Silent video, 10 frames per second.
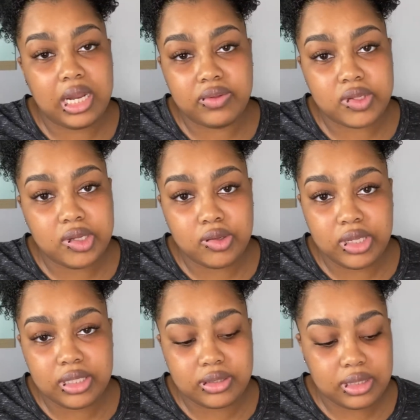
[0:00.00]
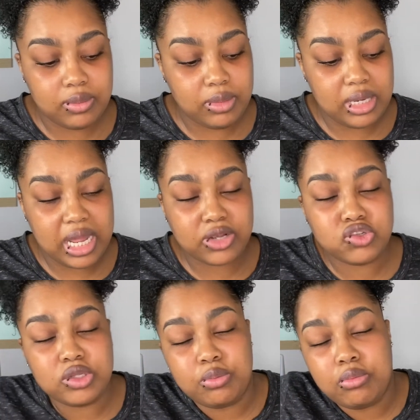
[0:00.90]
have to go get something and
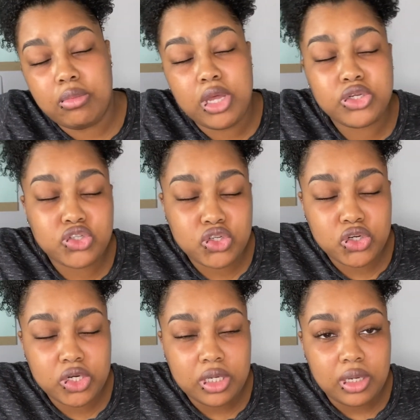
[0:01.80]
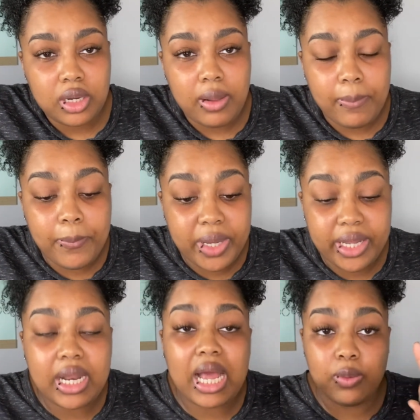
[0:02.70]
actually measure.
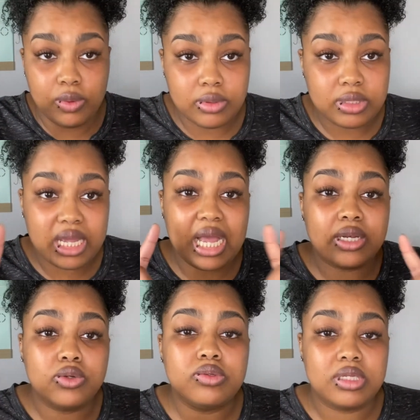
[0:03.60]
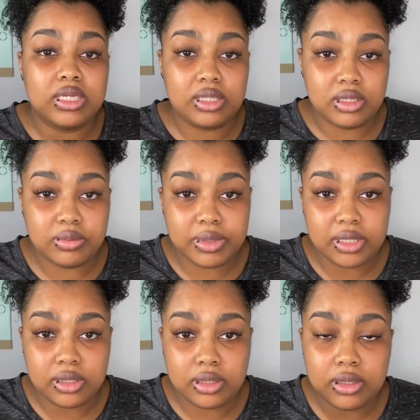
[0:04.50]
But I will say I do see a little bit
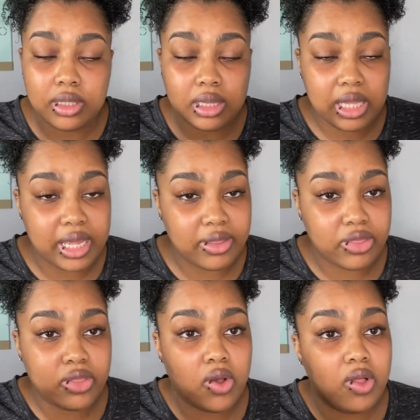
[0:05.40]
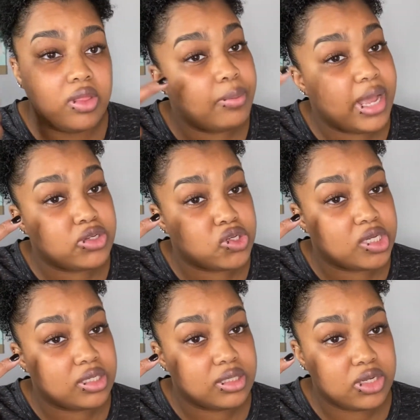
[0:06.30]
of length on the Magic
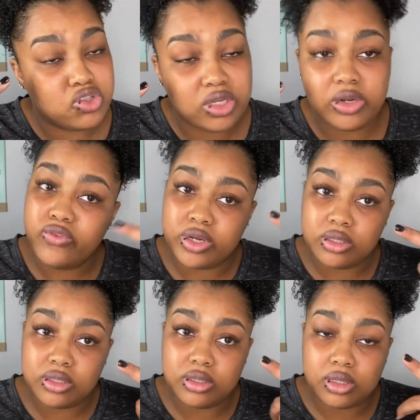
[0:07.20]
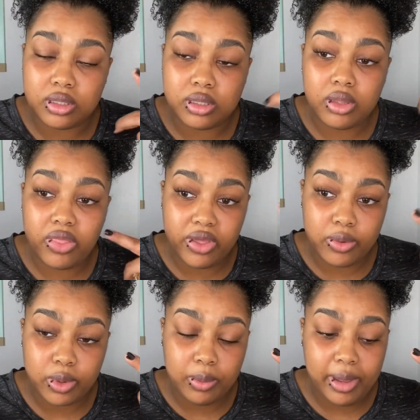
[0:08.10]
Extension versus their
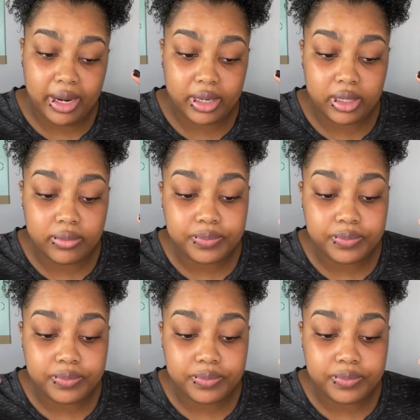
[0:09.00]
real magnet,